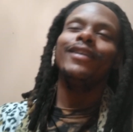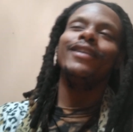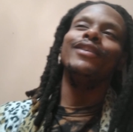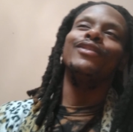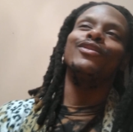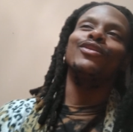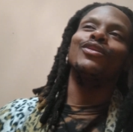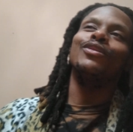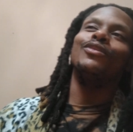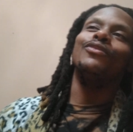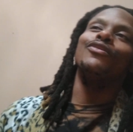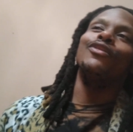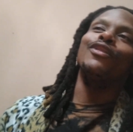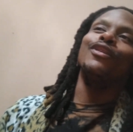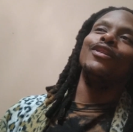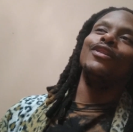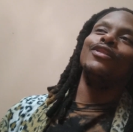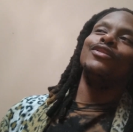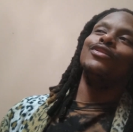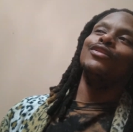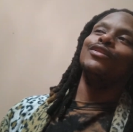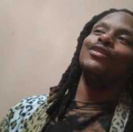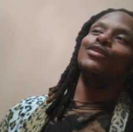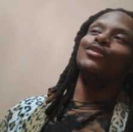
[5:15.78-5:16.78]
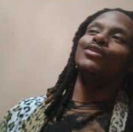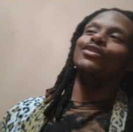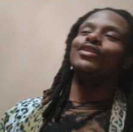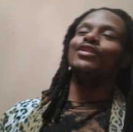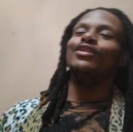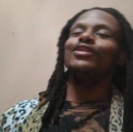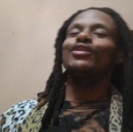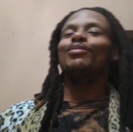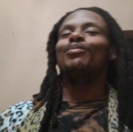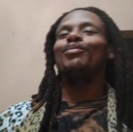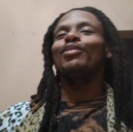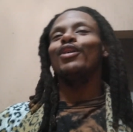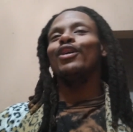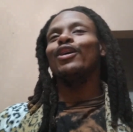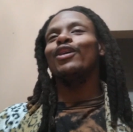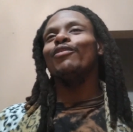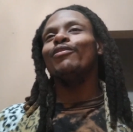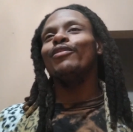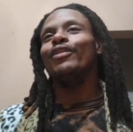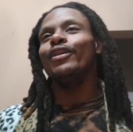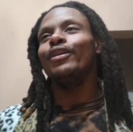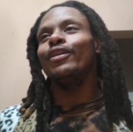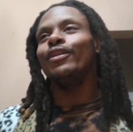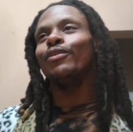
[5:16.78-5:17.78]
he was on the verge of losing his
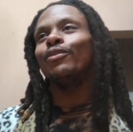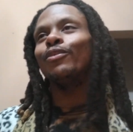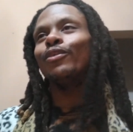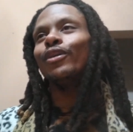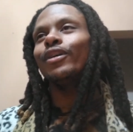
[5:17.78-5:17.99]
apartment and